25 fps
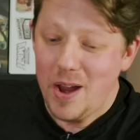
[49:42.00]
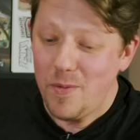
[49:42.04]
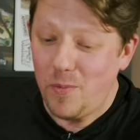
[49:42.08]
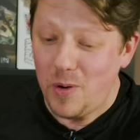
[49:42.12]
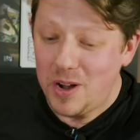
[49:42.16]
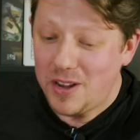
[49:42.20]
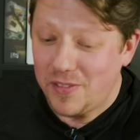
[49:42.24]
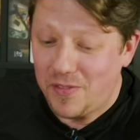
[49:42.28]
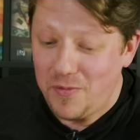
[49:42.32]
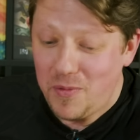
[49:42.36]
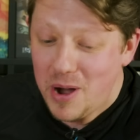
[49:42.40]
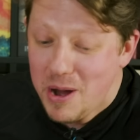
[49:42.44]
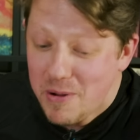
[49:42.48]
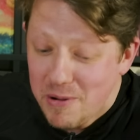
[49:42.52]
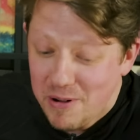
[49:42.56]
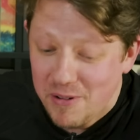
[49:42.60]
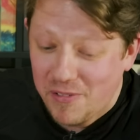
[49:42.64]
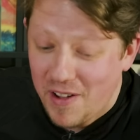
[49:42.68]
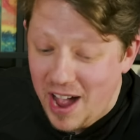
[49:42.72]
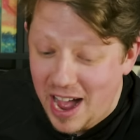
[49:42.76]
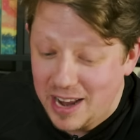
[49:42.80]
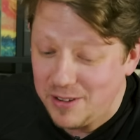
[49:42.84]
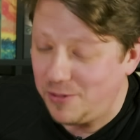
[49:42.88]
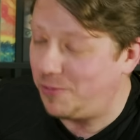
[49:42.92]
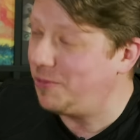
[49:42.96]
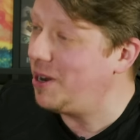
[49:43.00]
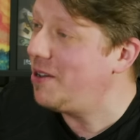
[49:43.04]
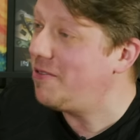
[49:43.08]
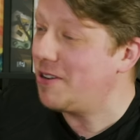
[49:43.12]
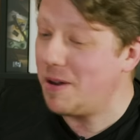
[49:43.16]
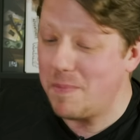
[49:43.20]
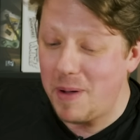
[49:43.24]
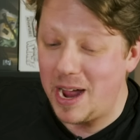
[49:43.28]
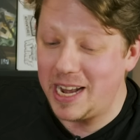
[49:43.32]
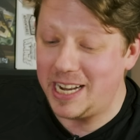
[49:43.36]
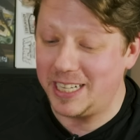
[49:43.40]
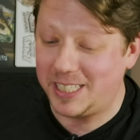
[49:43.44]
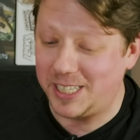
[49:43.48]
would have
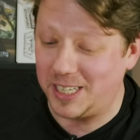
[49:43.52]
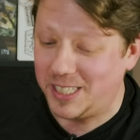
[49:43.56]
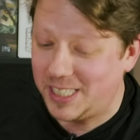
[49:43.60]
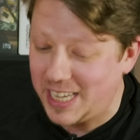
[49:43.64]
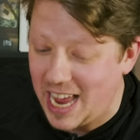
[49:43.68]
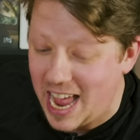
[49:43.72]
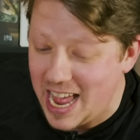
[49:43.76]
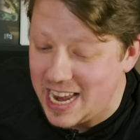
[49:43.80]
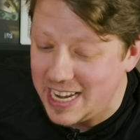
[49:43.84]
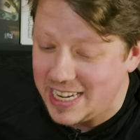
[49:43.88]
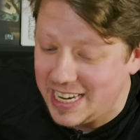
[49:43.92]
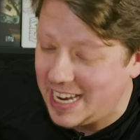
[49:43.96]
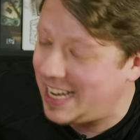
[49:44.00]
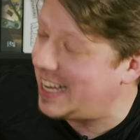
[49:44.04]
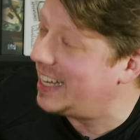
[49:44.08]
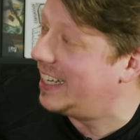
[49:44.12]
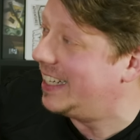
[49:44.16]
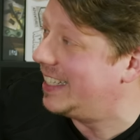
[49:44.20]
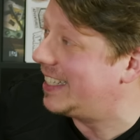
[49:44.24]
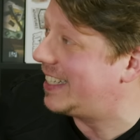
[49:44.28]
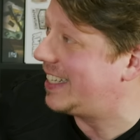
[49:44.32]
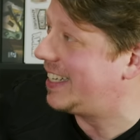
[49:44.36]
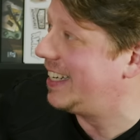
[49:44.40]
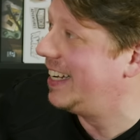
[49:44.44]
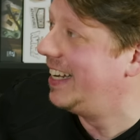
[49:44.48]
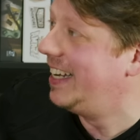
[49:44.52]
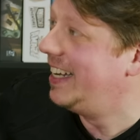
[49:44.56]
made it to 10 years